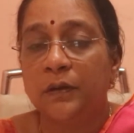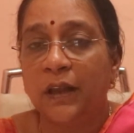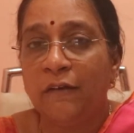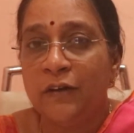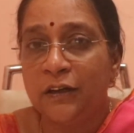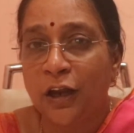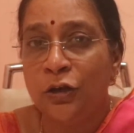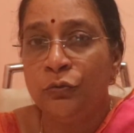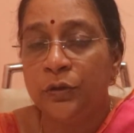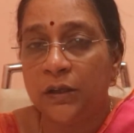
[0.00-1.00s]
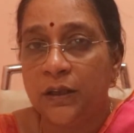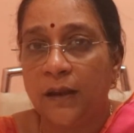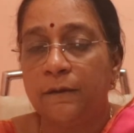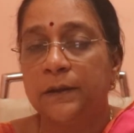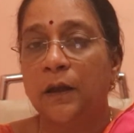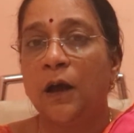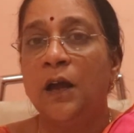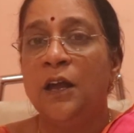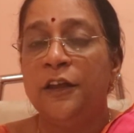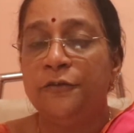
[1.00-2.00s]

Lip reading: They will tell you the Devata.